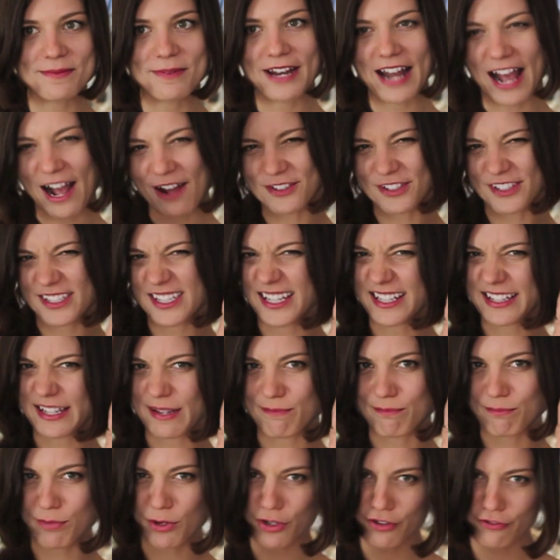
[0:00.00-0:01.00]
about how to take
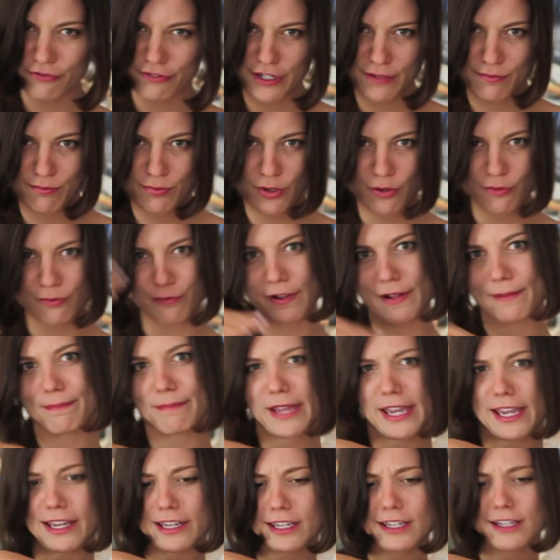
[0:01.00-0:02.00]
that perfect profile
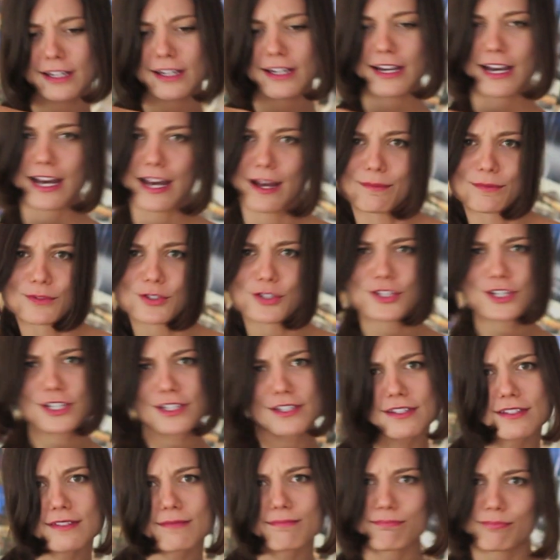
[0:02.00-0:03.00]
pic to
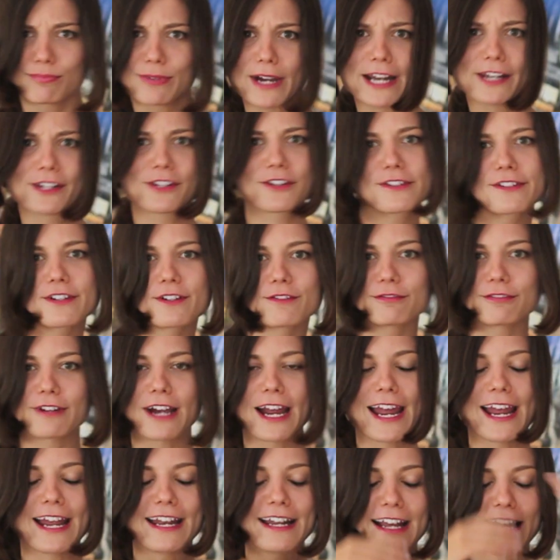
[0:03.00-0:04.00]
just brand yourself
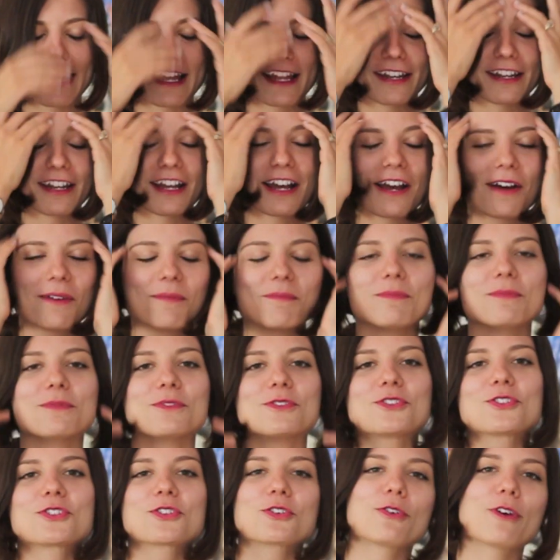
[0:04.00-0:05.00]
right
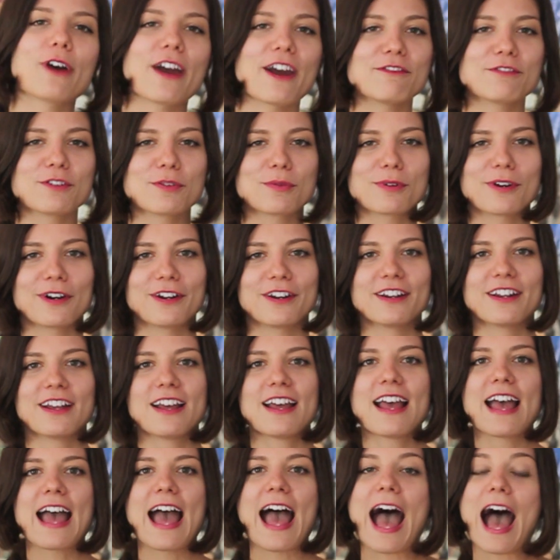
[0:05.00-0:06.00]
and show everyone
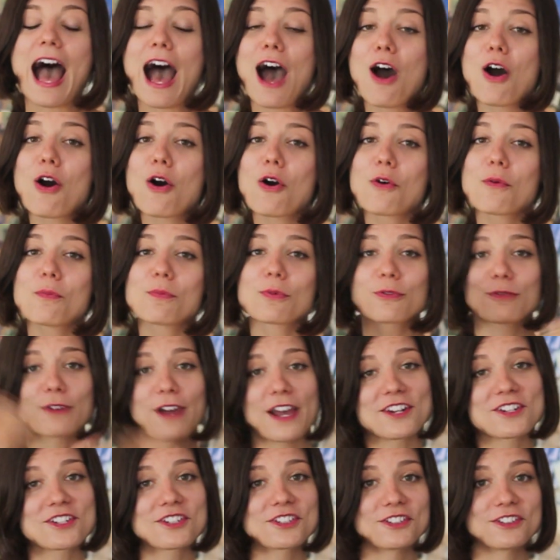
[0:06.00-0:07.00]
how
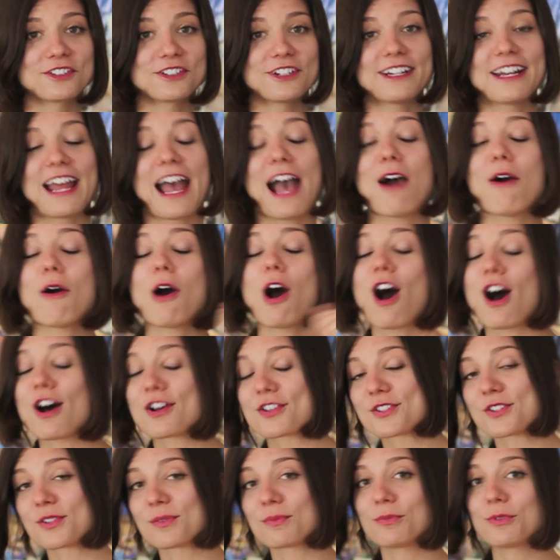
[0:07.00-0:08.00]
professional and how
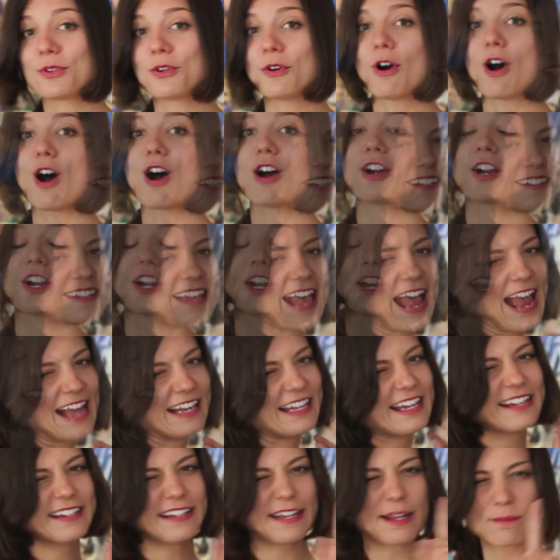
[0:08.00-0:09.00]
awesome you are. Here's
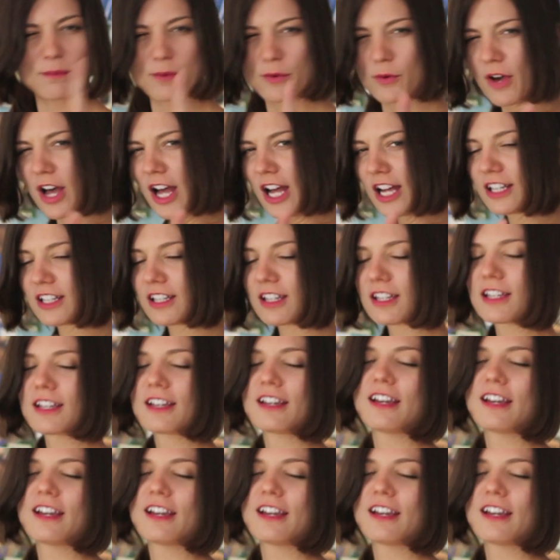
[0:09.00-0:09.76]
highlight number one.